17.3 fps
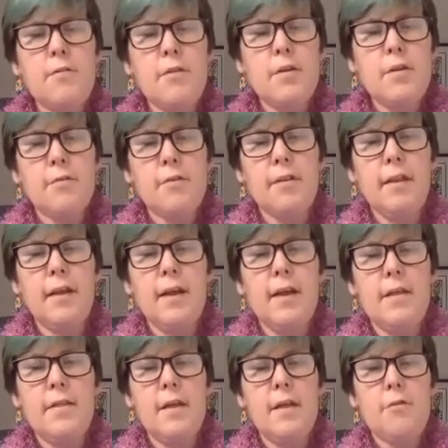differently,
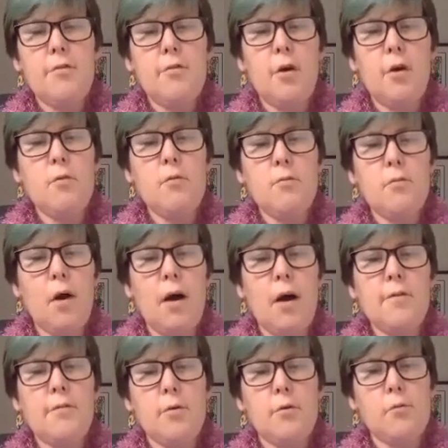and there's no
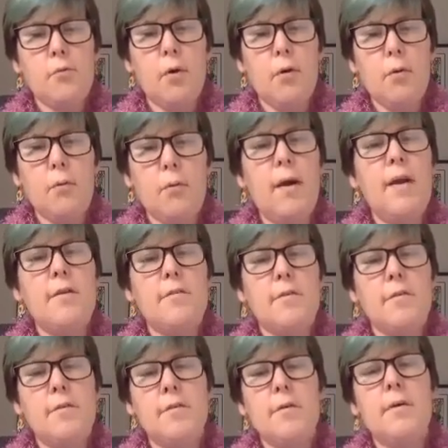right or wrong way
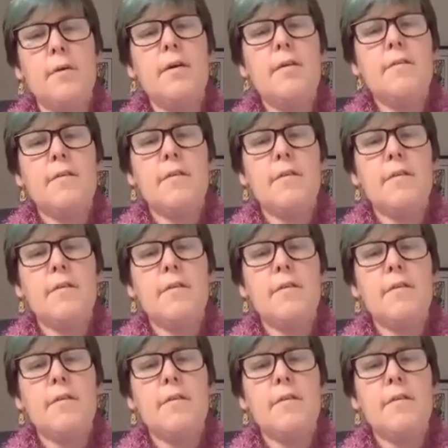to do it.